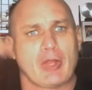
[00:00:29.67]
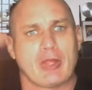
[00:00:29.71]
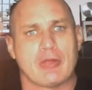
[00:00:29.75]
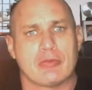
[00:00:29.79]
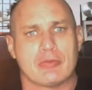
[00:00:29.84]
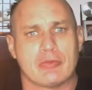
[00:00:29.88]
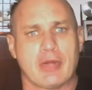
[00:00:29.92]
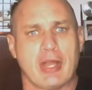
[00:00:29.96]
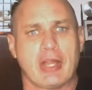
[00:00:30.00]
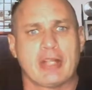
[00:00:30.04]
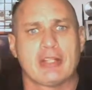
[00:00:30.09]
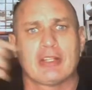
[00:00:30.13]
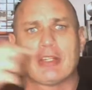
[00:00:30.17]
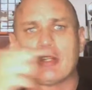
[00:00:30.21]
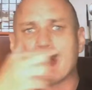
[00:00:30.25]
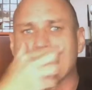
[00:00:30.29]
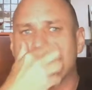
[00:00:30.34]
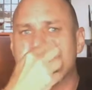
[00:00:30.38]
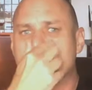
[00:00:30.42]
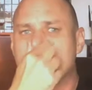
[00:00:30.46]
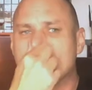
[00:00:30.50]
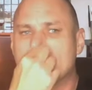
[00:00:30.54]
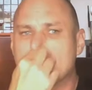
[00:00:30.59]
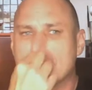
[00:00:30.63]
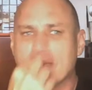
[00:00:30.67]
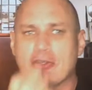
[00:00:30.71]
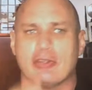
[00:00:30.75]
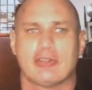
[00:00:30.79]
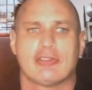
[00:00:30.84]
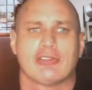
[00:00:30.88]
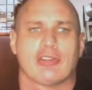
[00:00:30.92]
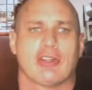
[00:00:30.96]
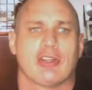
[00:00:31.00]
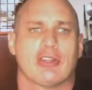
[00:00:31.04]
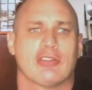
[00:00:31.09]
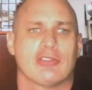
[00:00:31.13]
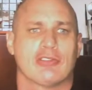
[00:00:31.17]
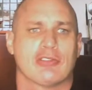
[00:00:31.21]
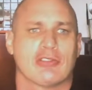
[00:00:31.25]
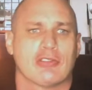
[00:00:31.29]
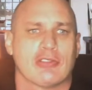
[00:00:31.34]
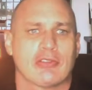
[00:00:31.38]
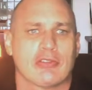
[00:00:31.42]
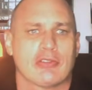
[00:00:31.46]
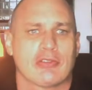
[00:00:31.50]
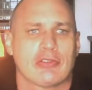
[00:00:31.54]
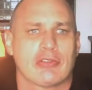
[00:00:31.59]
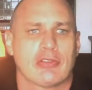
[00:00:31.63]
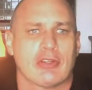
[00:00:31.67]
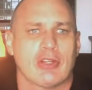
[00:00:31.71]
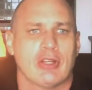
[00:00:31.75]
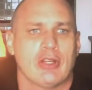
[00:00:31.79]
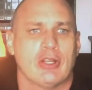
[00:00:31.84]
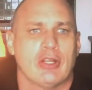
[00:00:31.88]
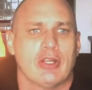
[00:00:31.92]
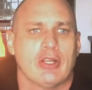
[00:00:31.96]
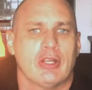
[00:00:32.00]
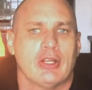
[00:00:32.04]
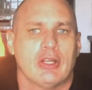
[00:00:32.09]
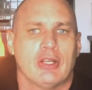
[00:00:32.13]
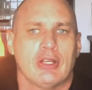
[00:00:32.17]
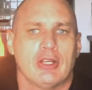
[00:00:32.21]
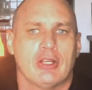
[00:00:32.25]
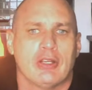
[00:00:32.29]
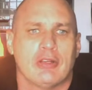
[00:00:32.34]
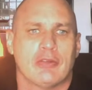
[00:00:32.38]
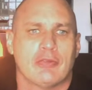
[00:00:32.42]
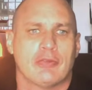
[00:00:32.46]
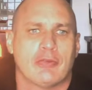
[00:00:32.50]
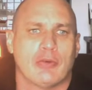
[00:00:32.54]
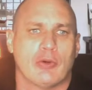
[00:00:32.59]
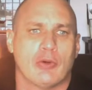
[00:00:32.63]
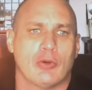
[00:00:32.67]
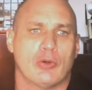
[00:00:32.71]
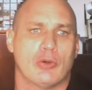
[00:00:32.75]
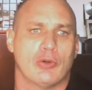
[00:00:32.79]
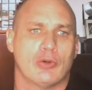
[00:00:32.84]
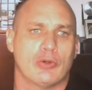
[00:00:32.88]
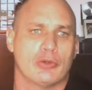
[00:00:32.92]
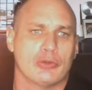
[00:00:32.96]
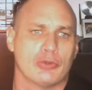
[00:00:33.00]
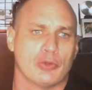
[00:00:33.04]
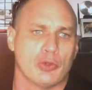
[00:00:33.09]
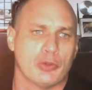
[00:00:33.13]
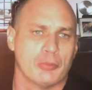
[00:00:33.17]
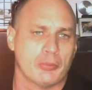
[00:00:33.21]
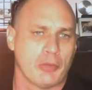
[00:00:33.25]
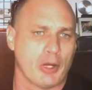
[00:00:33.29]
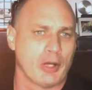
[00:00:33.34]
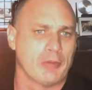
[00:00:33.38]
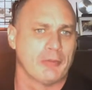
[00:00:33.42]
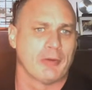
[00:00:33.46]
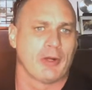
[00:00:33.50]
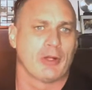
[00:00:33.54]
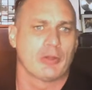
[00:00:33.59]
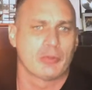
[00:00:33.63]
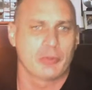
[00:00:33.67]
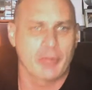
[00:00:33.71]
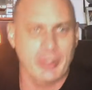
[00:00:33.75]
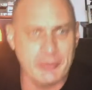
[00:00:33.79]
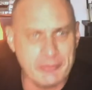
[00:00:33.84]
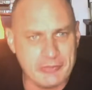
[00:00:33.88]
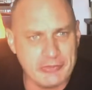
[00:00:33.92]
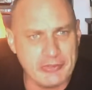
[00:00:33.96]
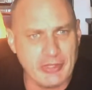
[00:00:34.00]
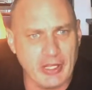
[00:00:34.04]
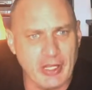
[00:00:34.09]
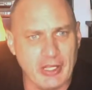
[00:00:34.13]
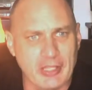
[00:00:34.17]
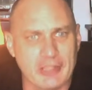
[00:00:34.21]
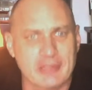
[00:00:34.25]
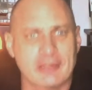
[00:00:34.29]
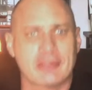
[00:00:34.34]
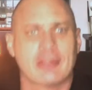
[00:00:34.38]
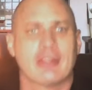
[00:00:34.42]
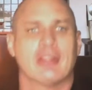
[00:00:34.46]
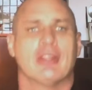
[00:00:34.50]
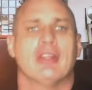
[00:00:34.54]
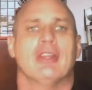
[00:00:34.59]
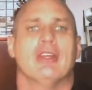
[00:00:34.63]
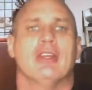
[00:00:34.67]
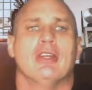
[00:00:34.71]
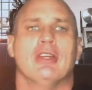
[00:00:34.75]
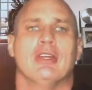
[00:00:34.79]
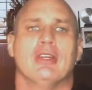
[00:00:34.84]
rank in search engines for your mobile website,